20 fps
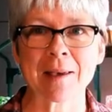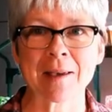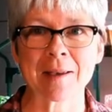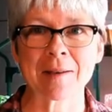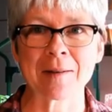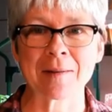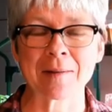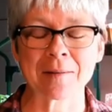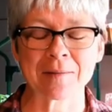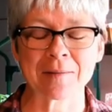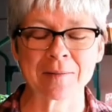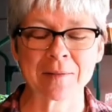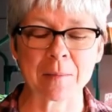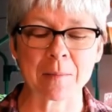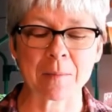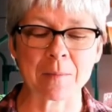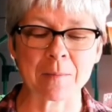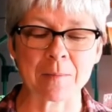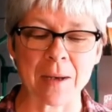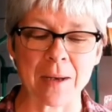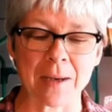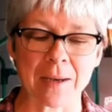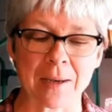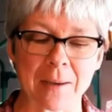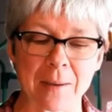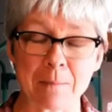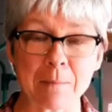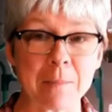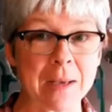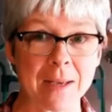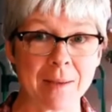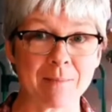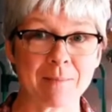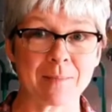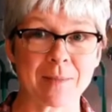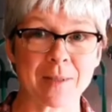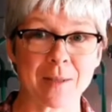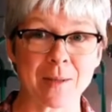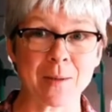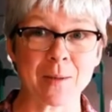thank you from me
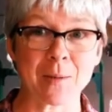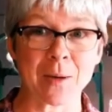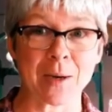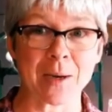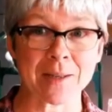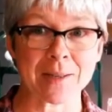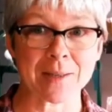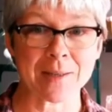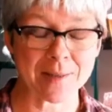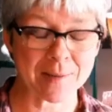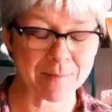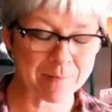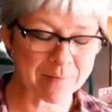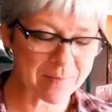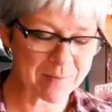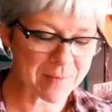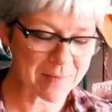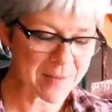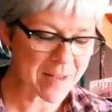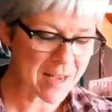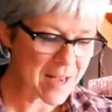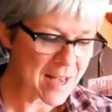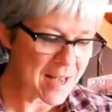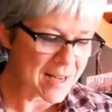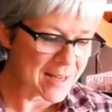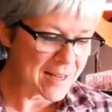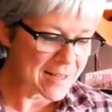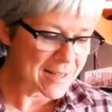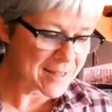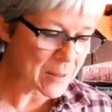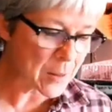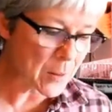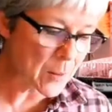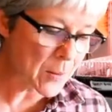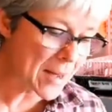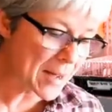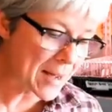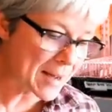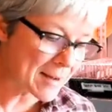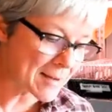to you guys. So
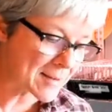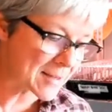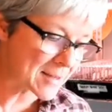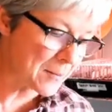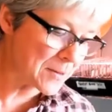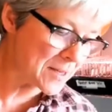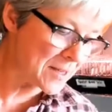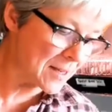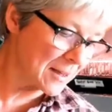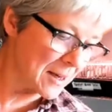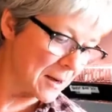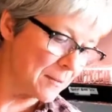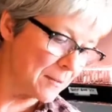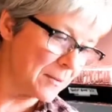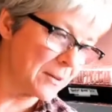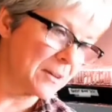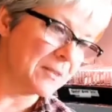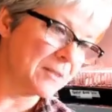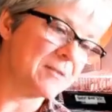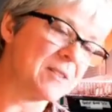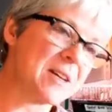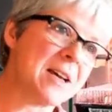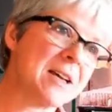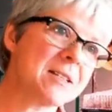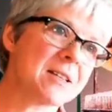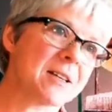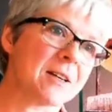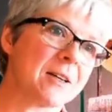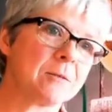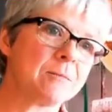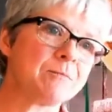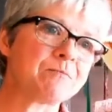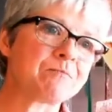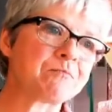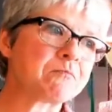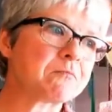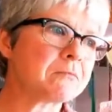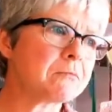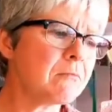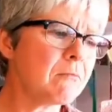yes, up until a couple of days ago,
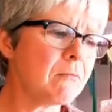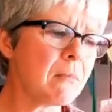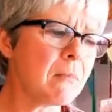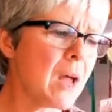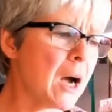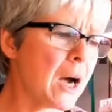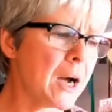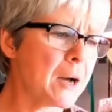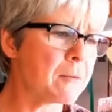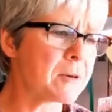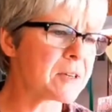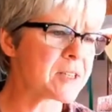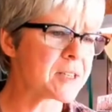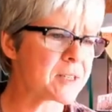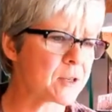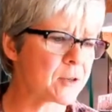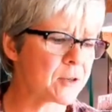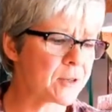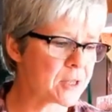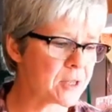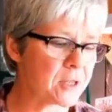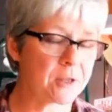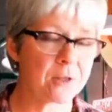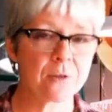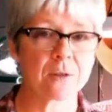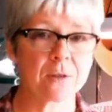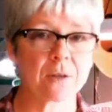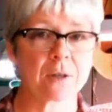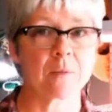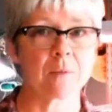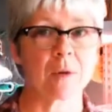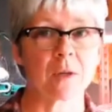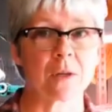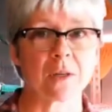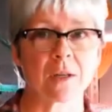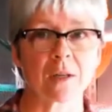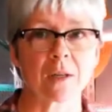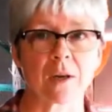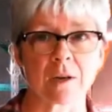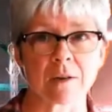I wasn't going to do the
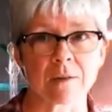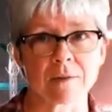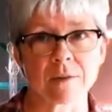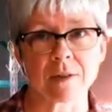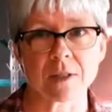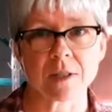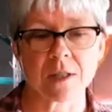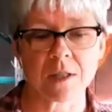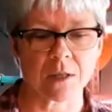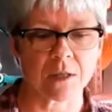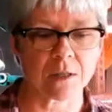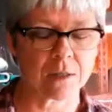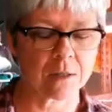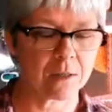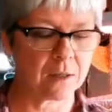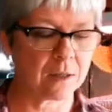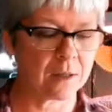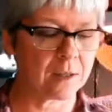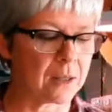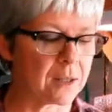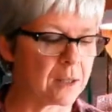community garden this year.